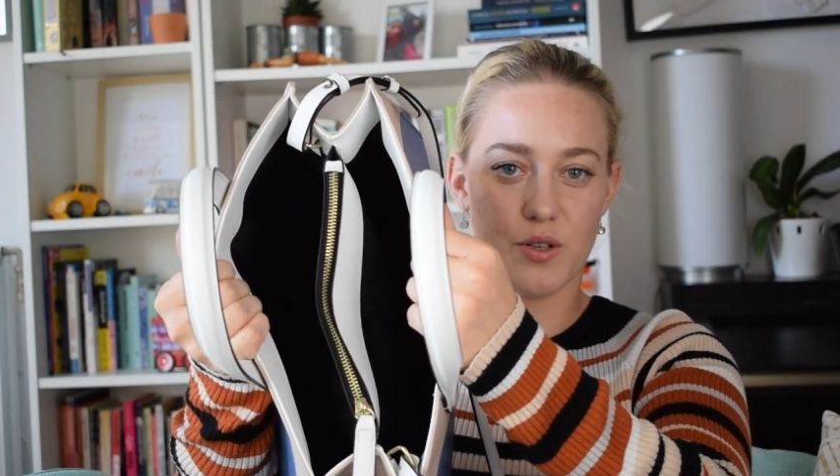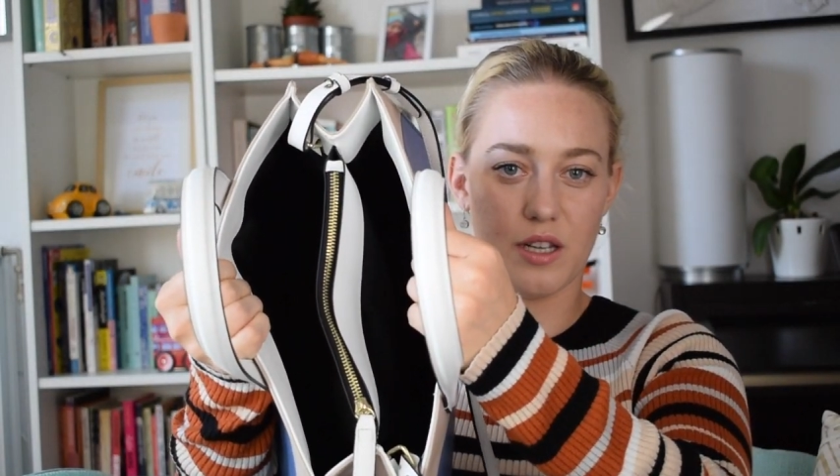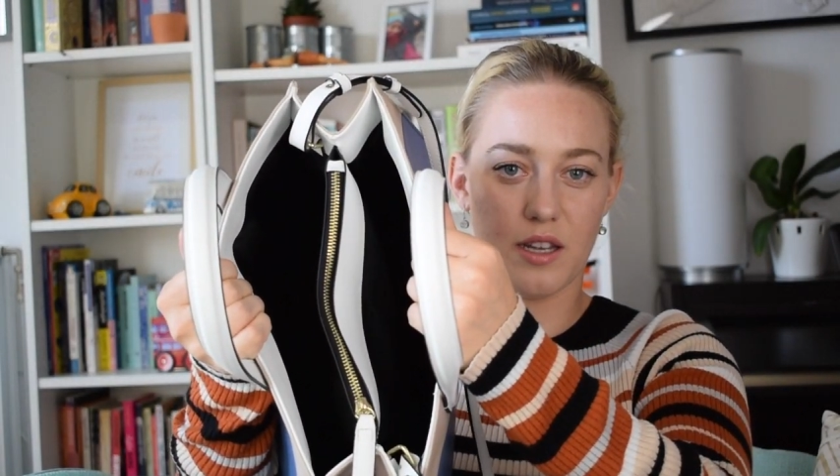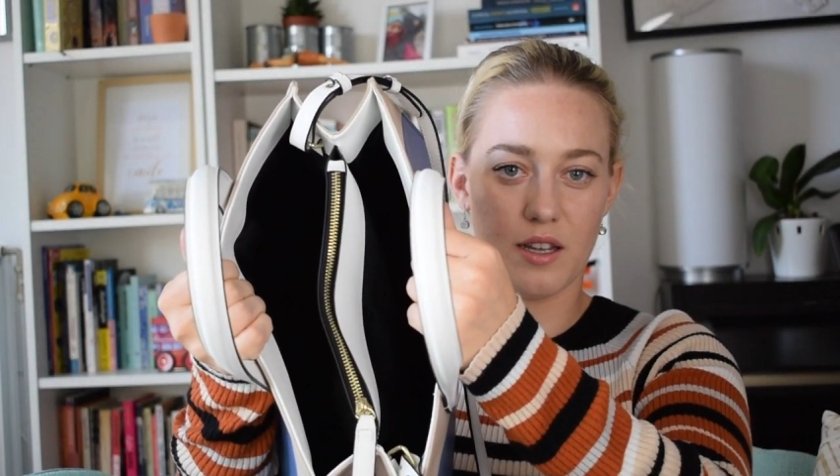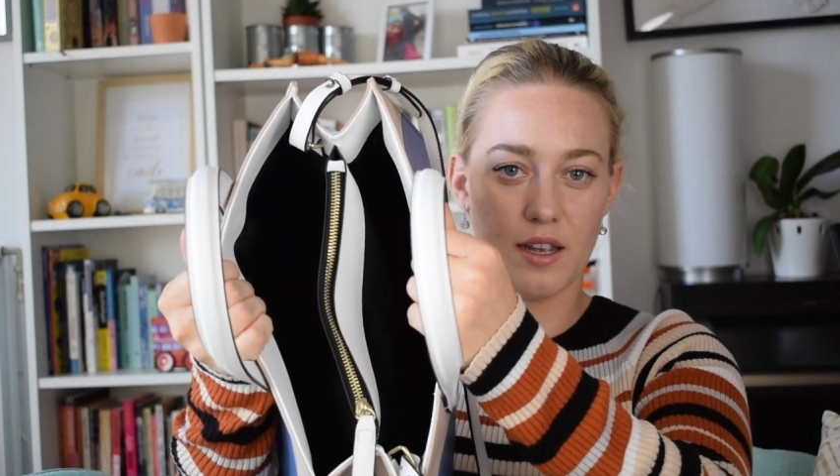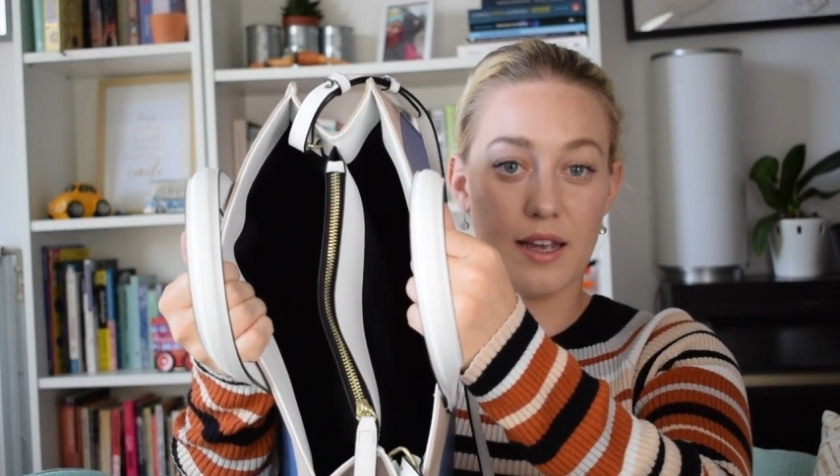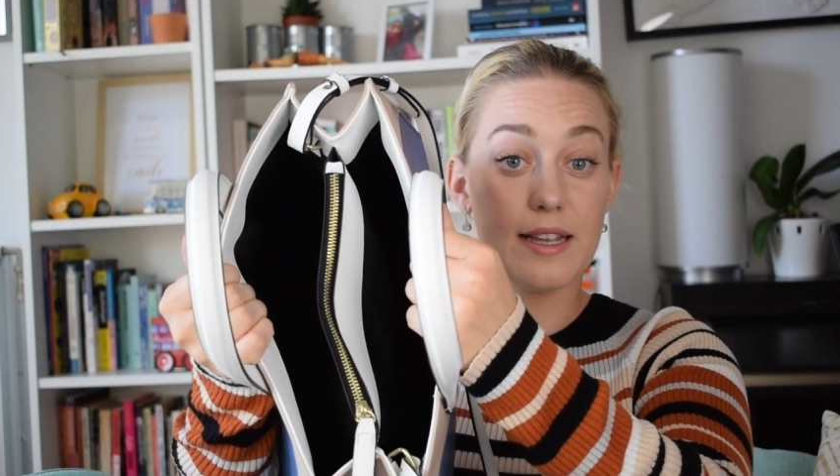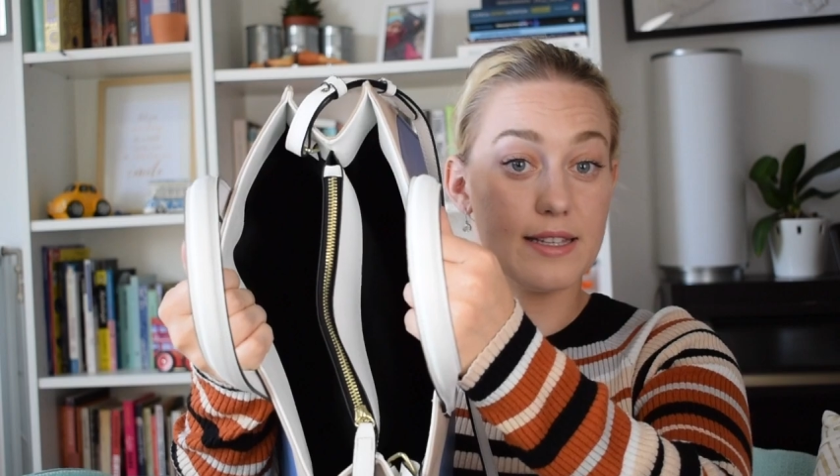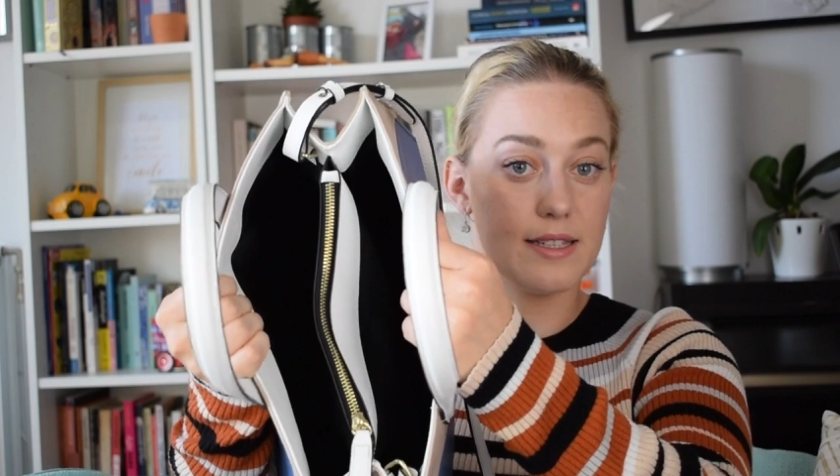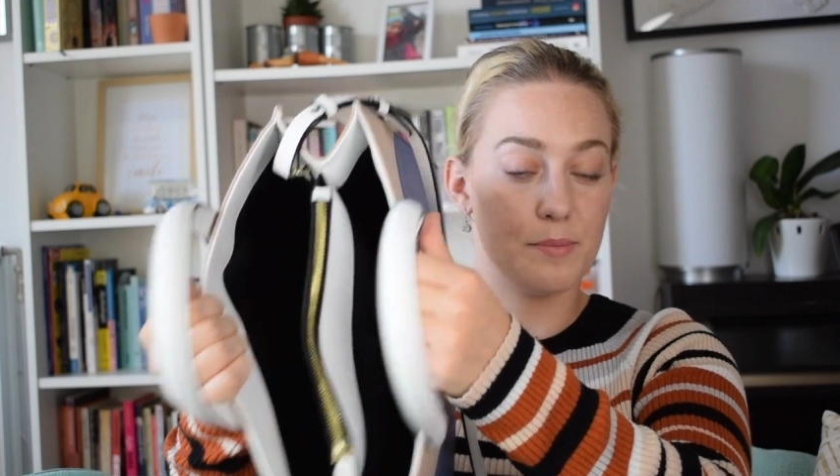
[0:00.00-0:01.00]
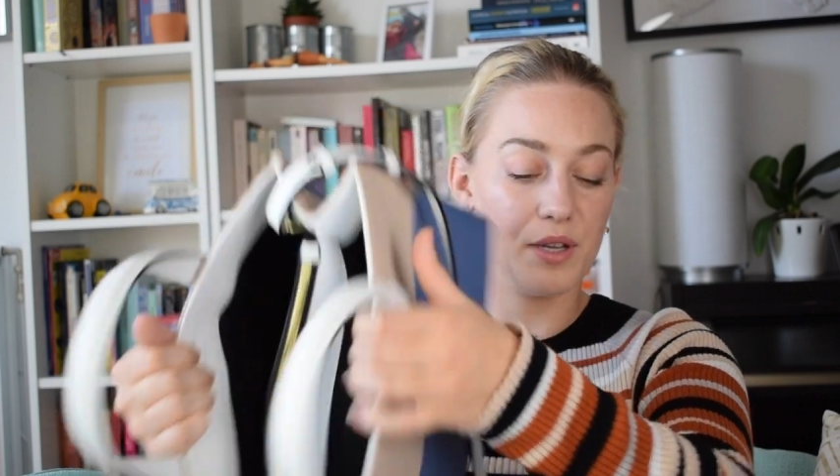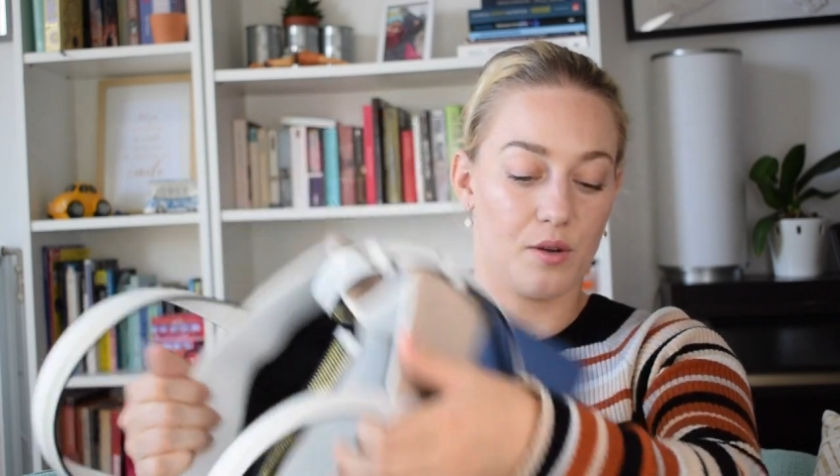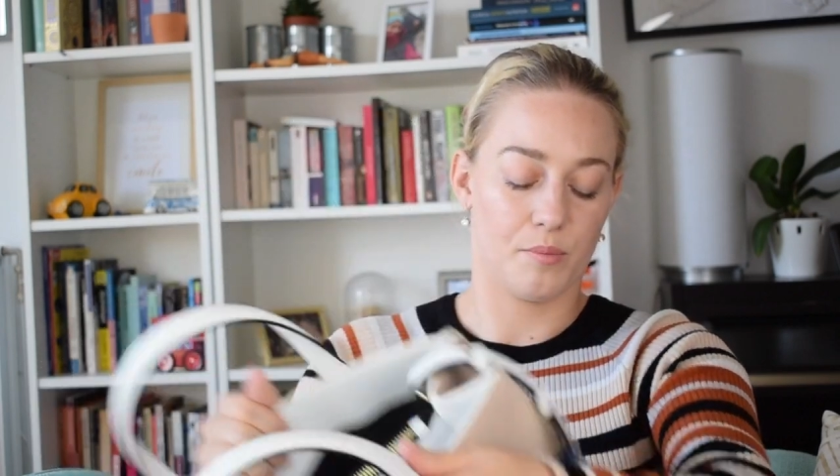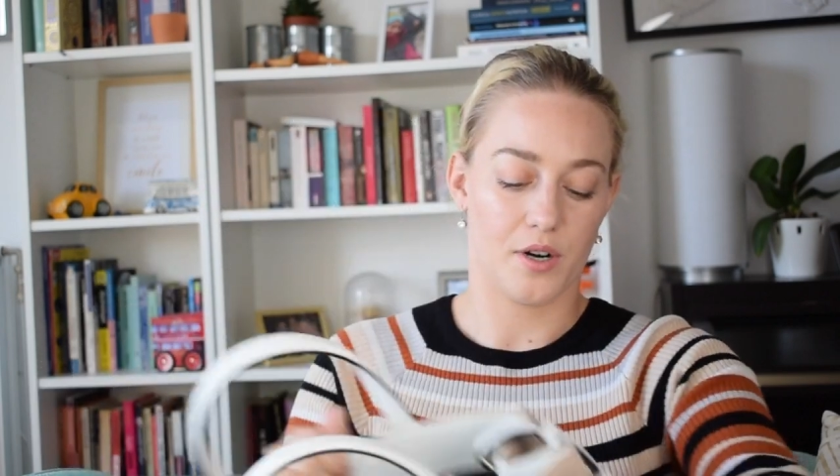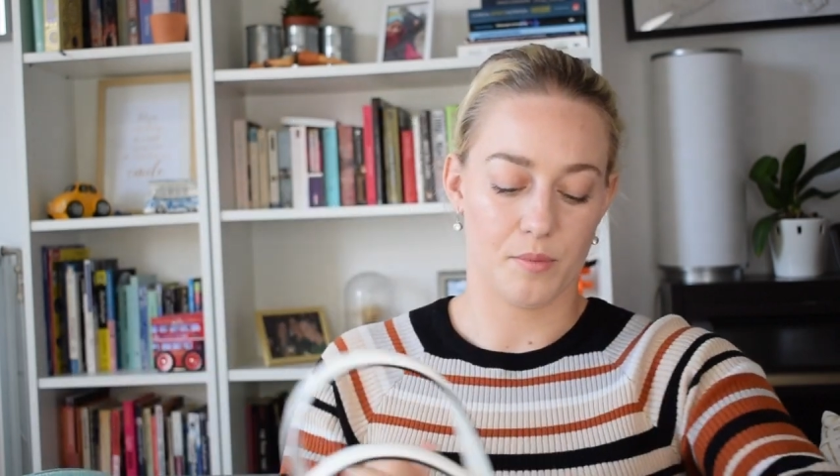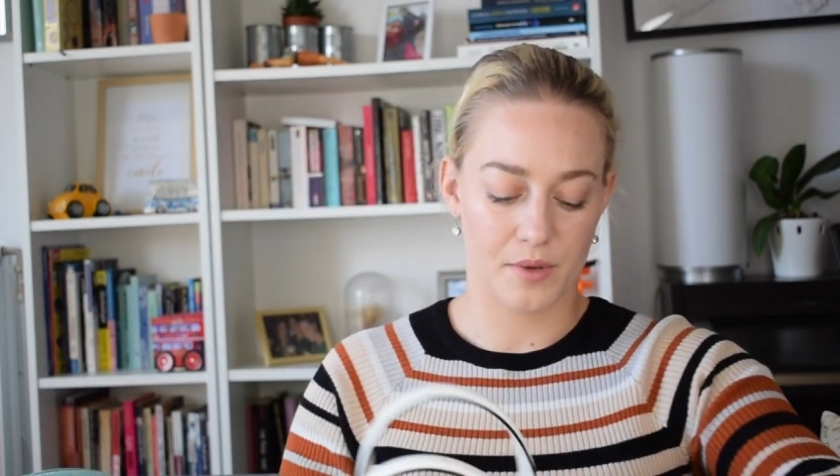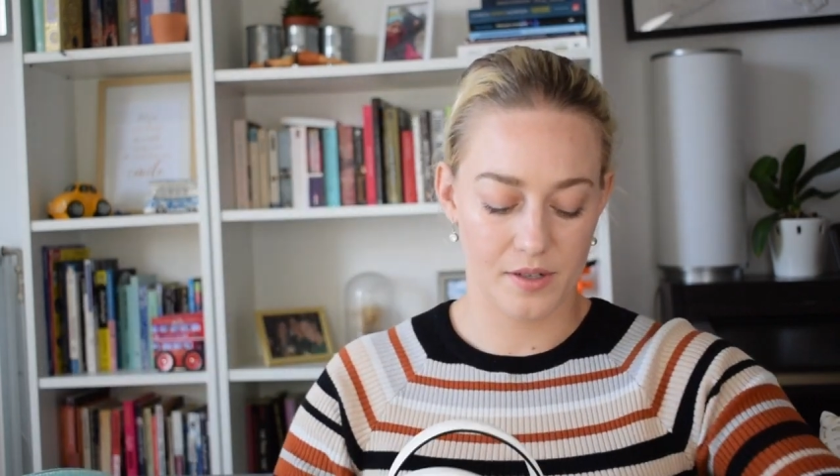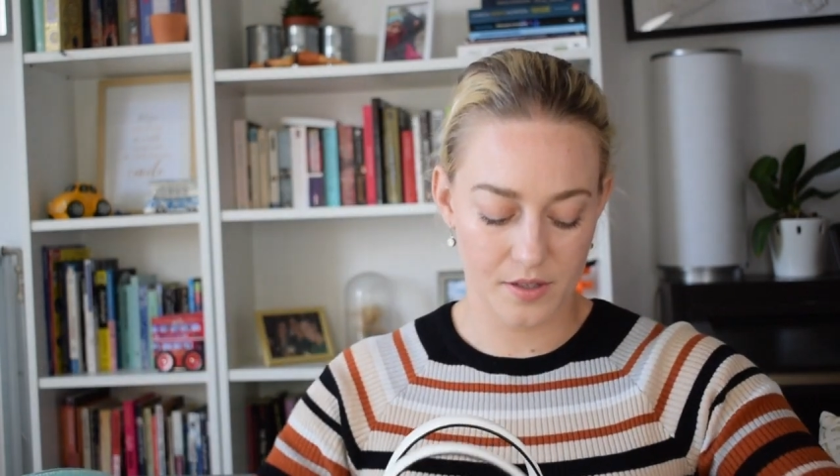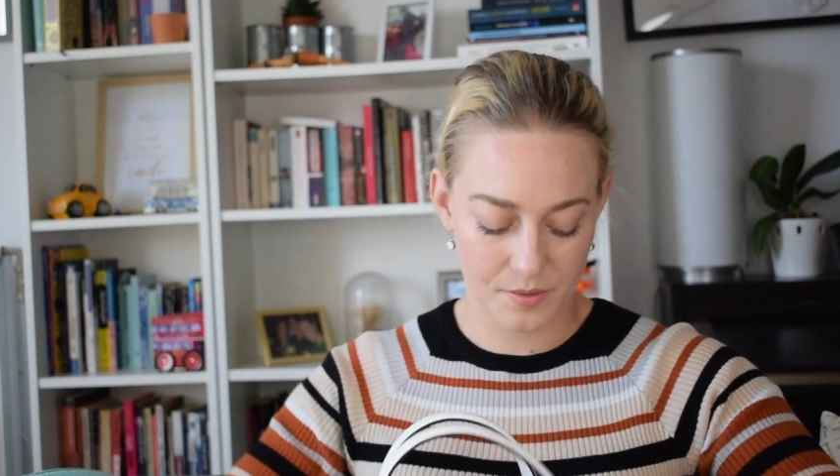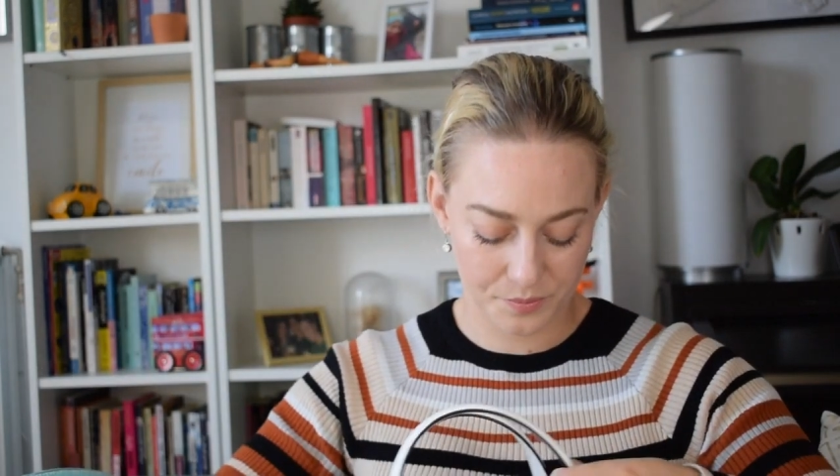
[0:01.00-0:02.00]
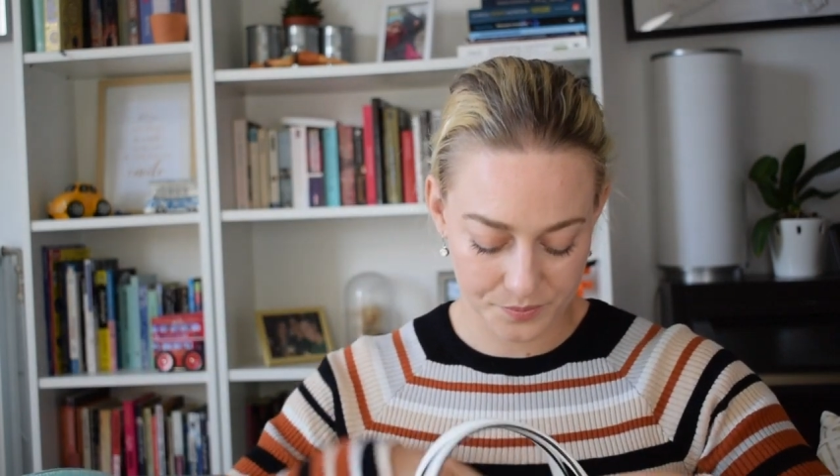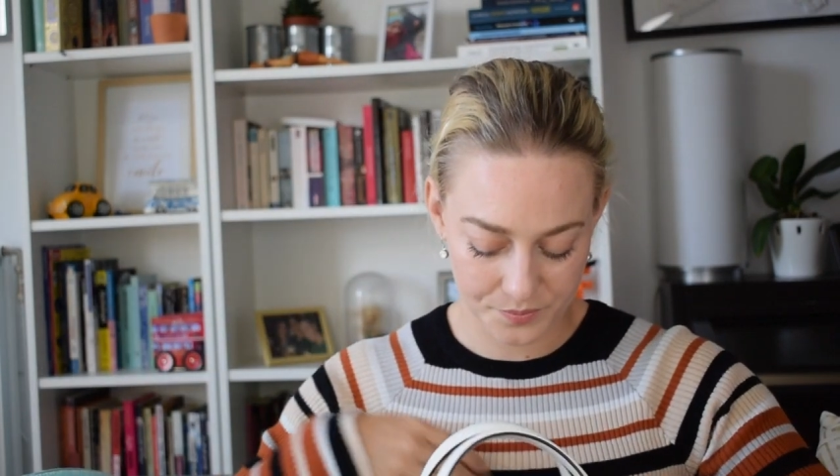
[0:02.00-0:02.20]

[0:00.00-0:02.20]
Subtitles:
the zippy compartment,